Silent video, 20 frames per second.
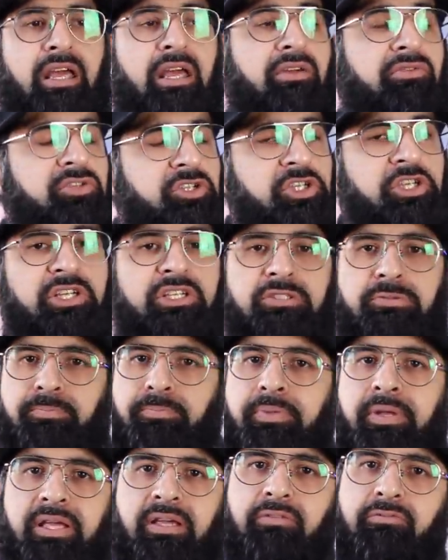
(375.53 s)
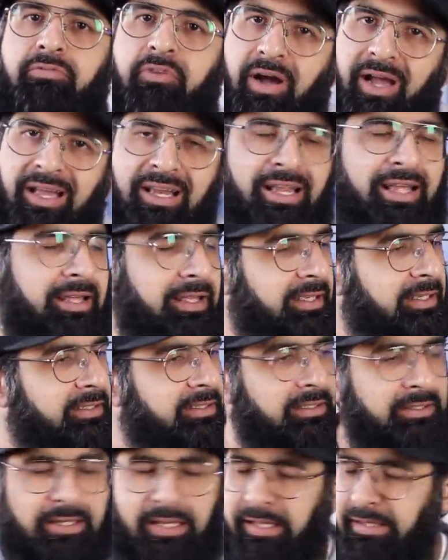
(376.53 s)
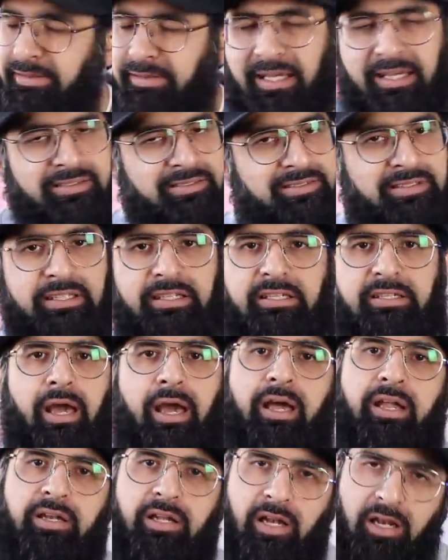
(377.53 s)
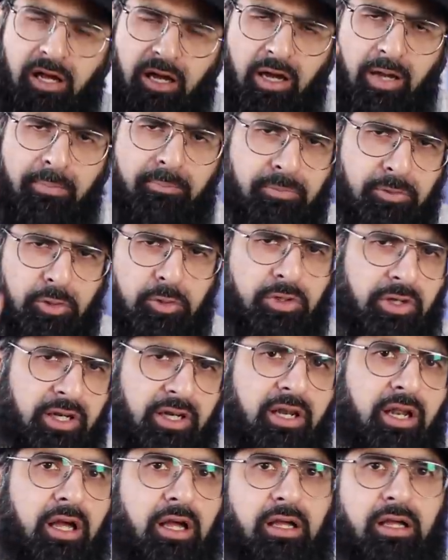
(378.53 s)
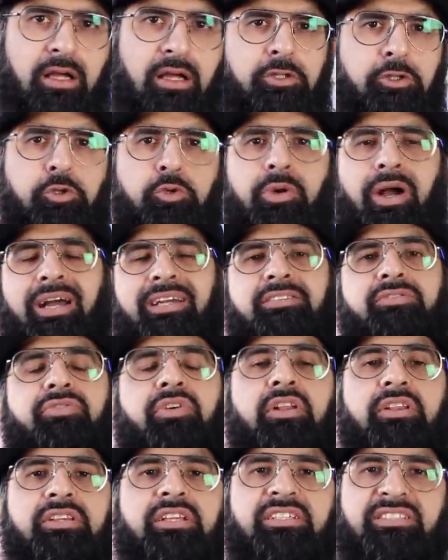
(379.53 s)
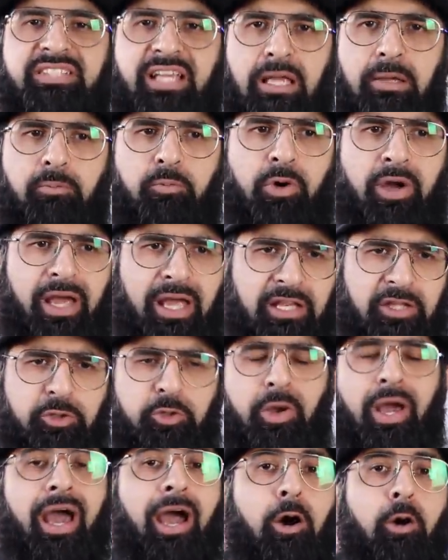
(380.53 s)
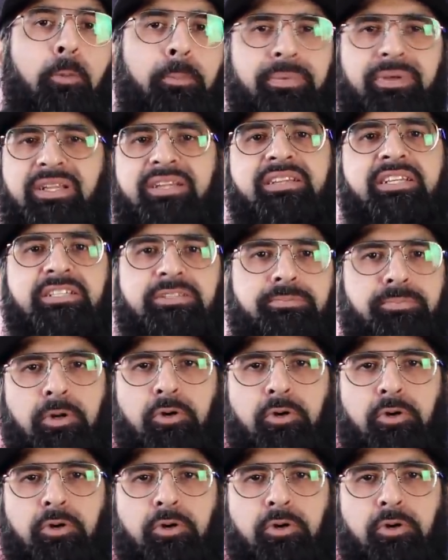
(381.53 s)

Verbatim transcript: If she is being violated, like that's it. And Alhamdulillah, you guys felt the same way and you helped in this